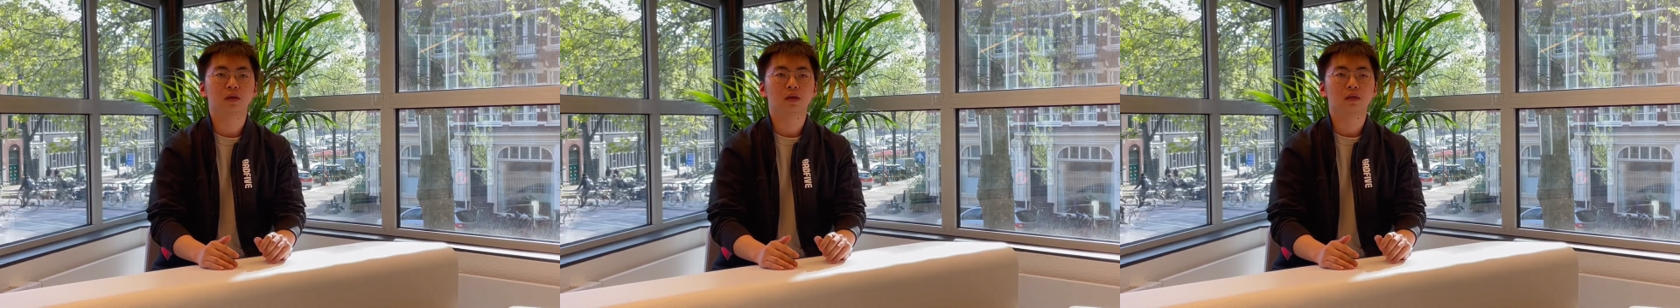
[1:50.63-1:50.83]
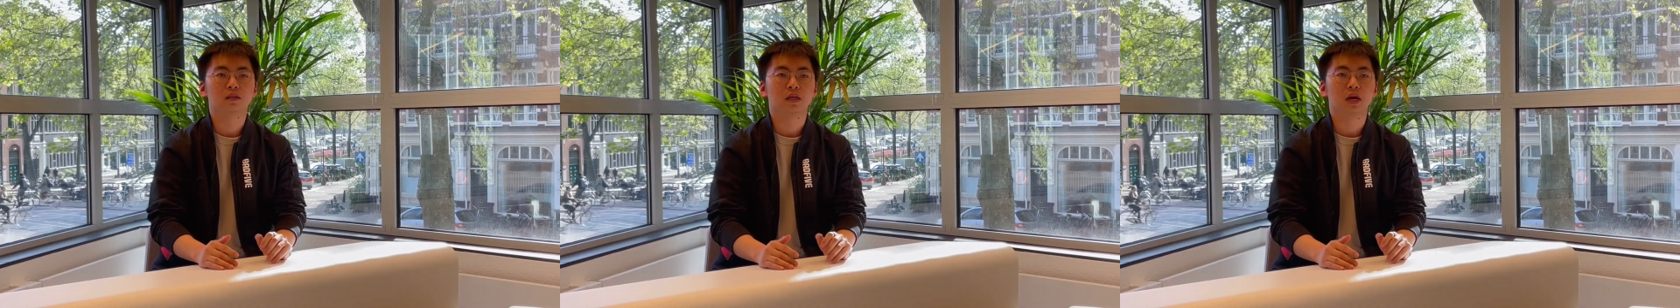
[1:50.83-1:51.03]

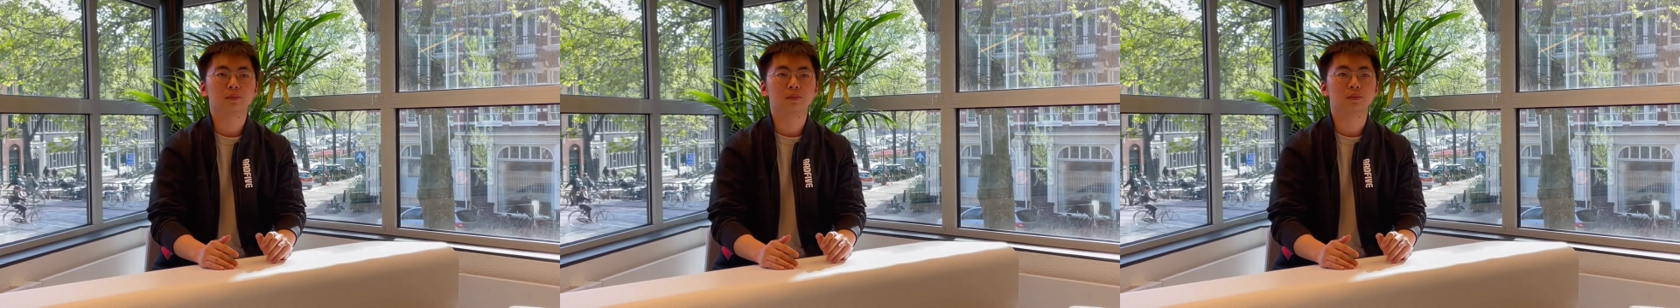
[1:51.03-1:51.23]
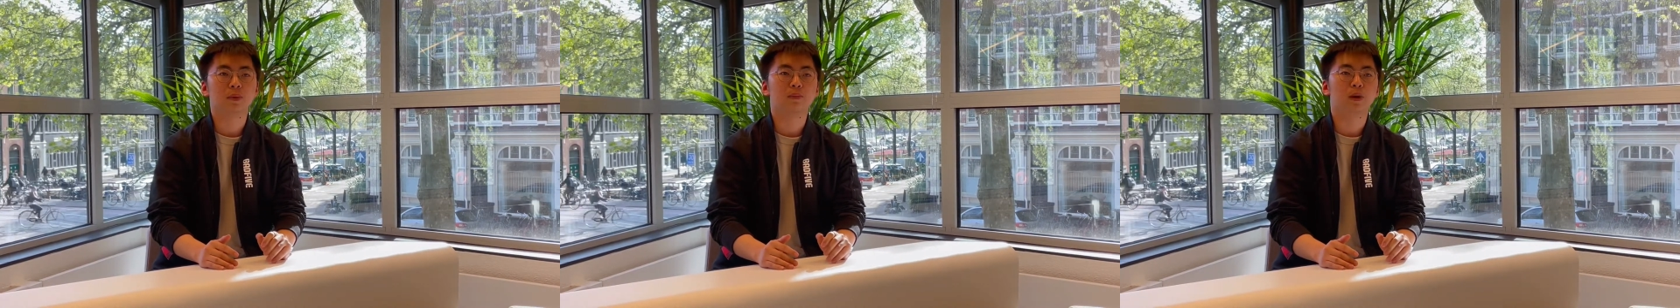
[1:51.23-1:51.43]
the
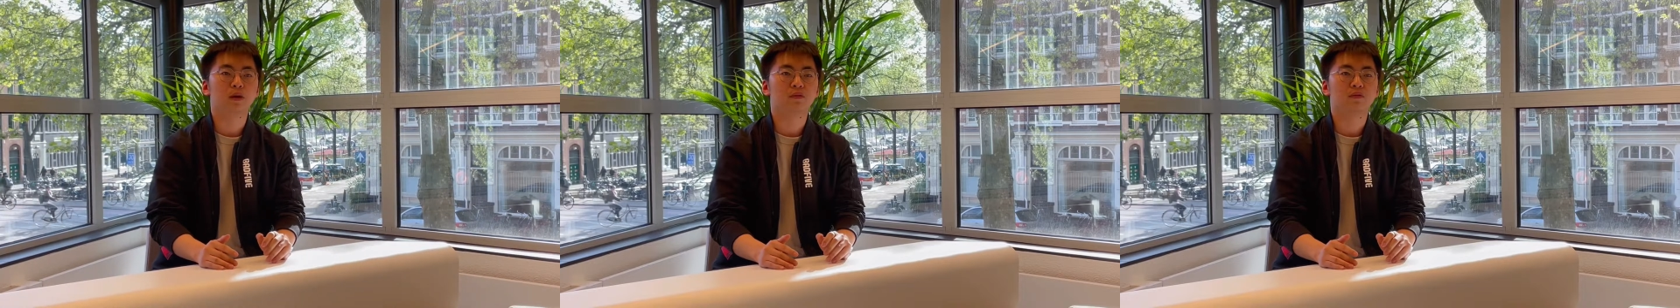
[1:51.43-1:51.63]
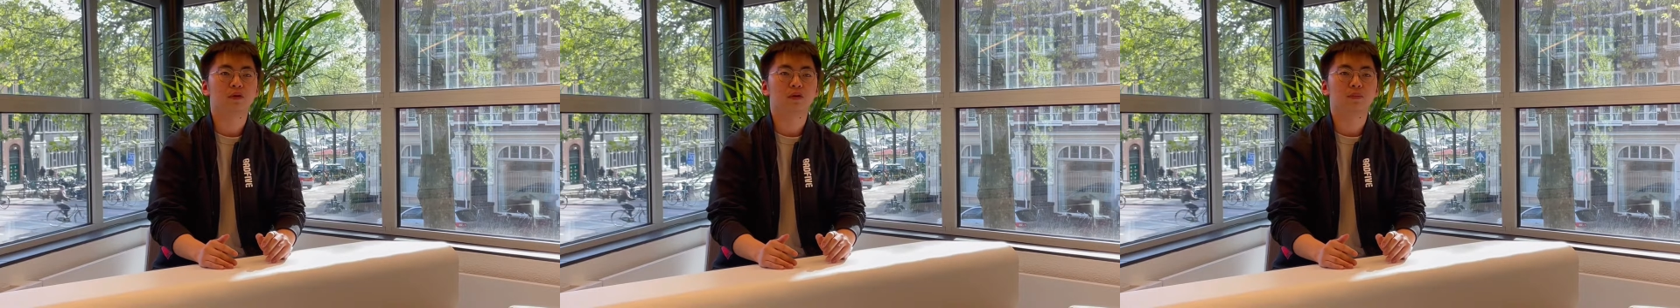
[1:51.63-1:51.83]
optimal
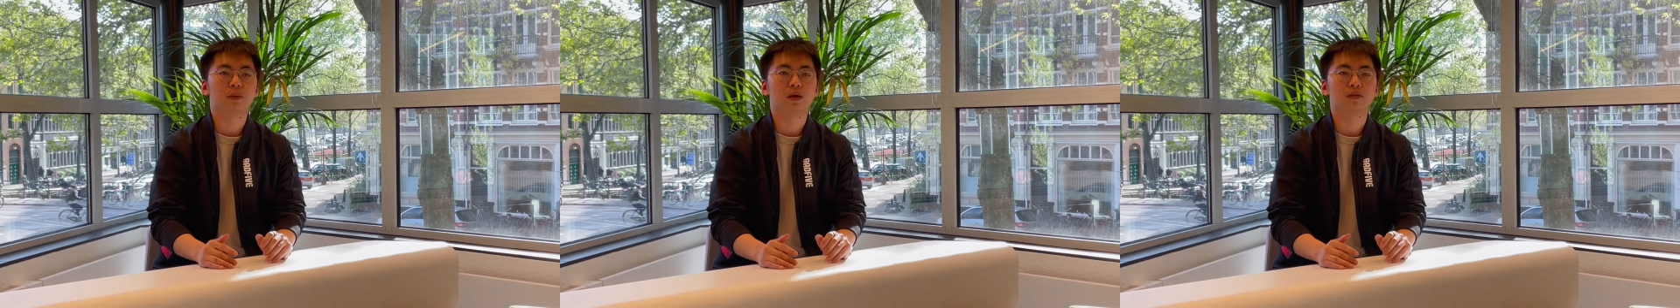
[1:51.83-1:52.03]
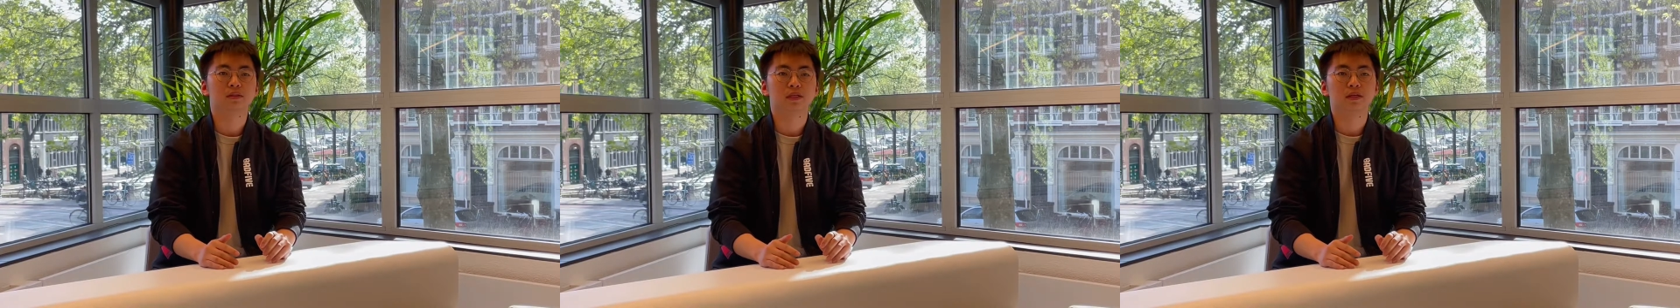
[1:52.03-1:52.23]
portfolio
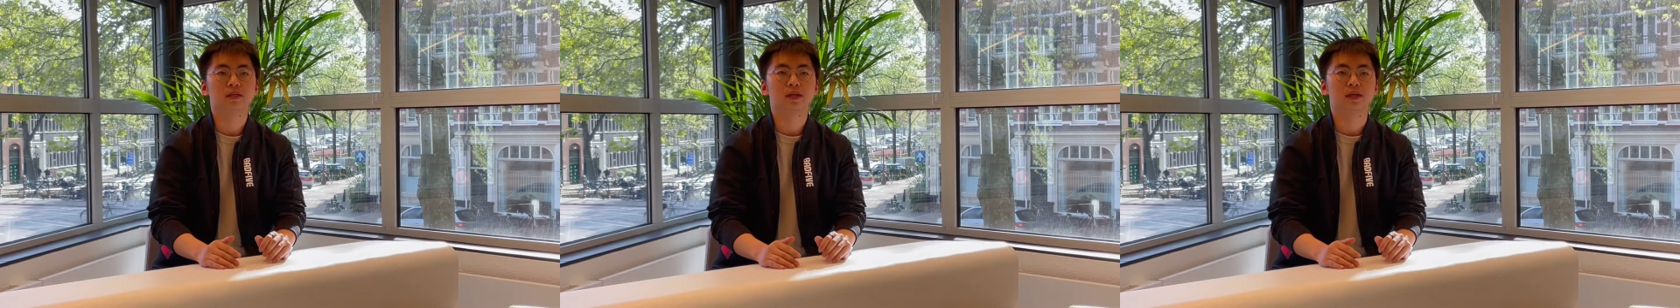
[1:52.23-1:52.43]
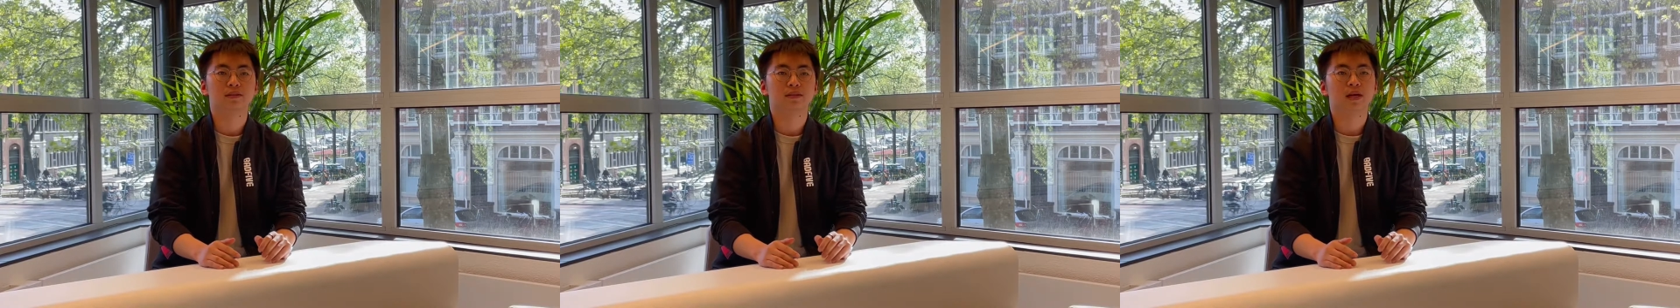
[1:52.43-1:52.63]
policy
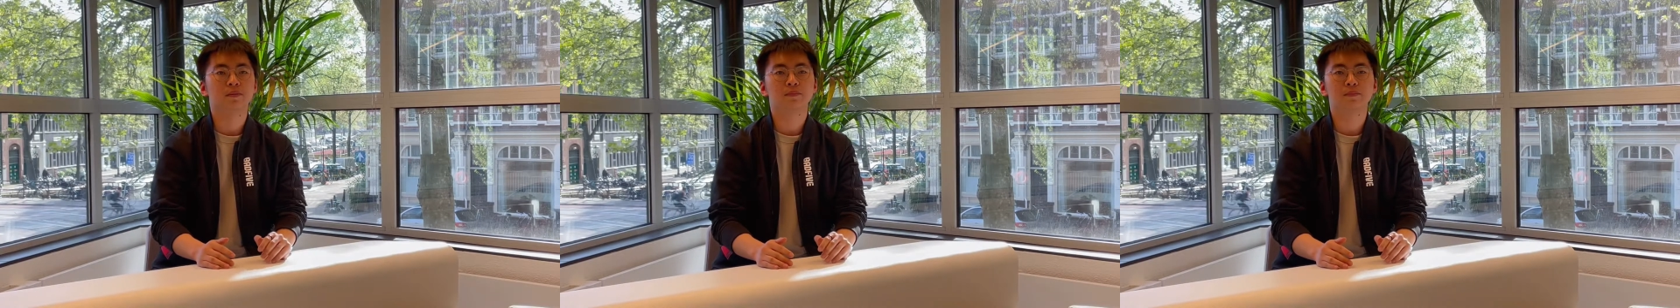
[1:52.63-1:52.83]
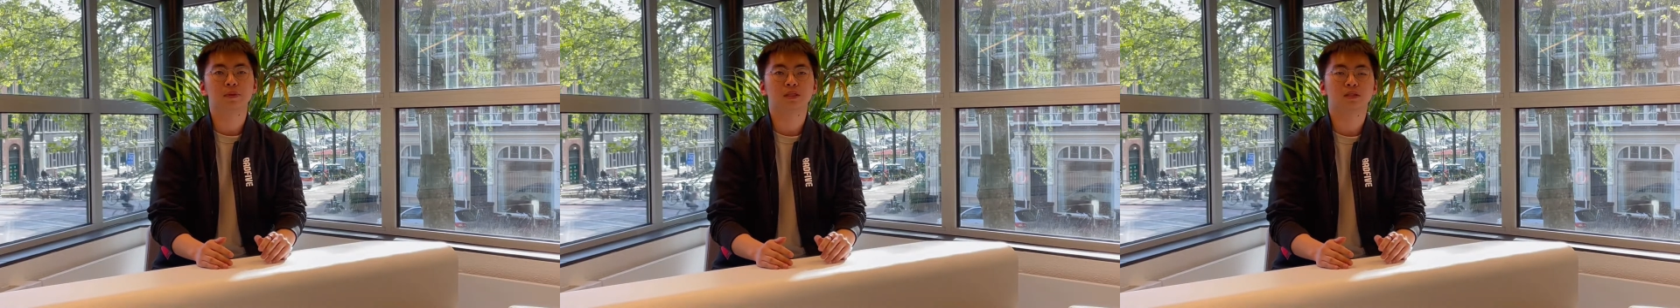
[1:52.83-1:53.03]
can then
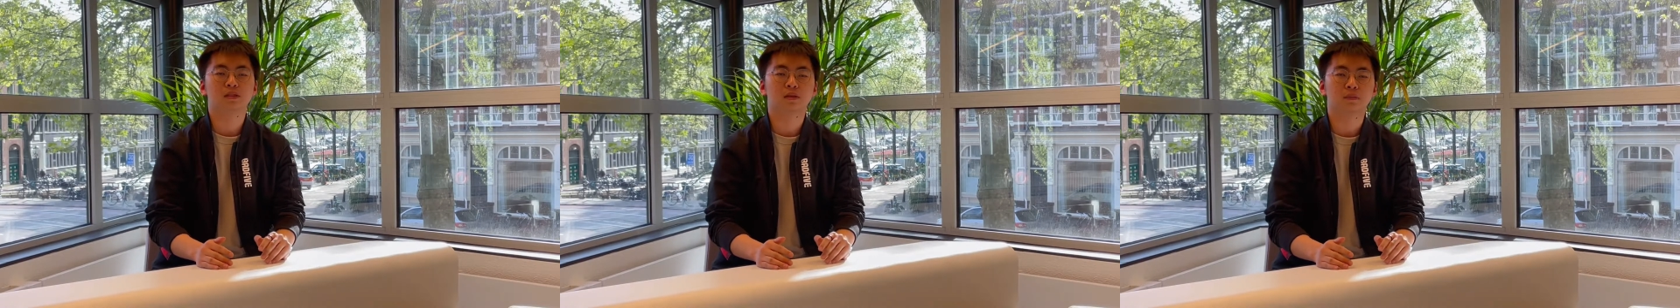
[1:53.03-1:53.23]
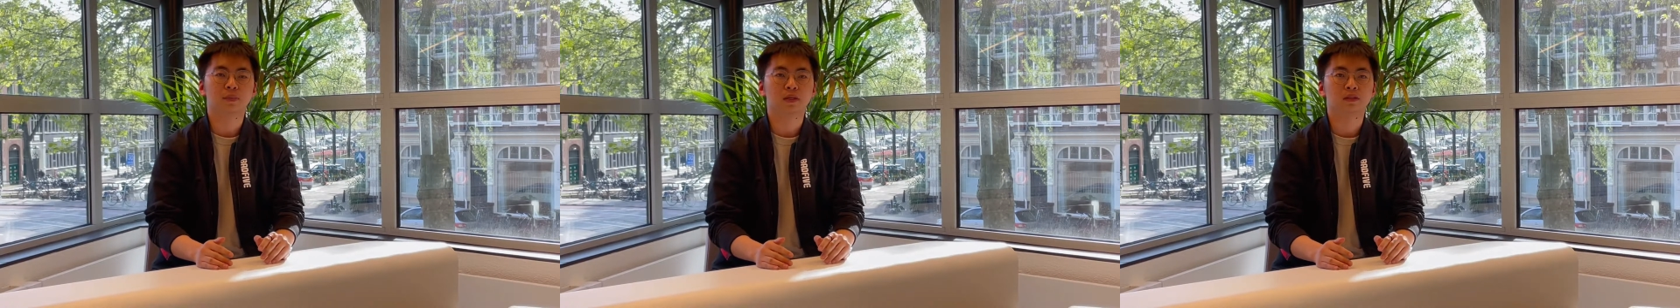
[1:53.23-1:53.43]
be
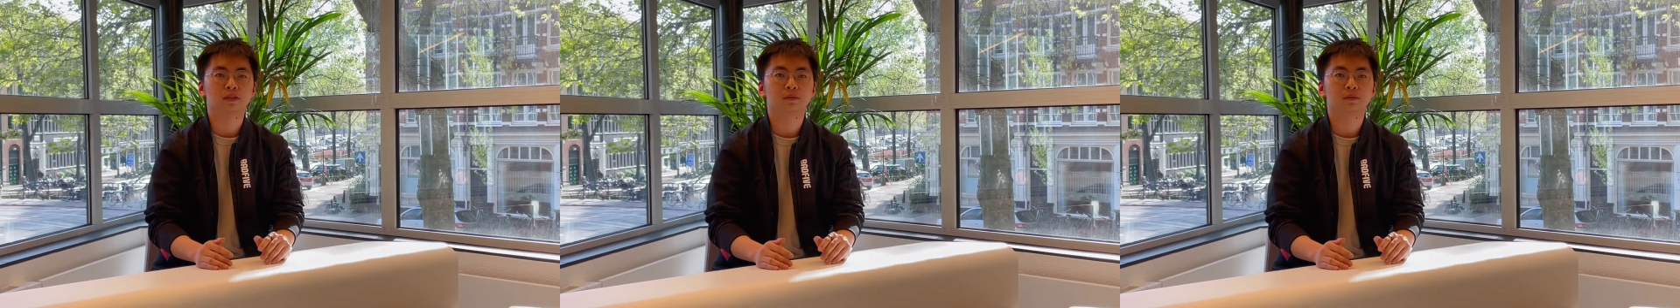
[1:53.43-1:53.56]
determined.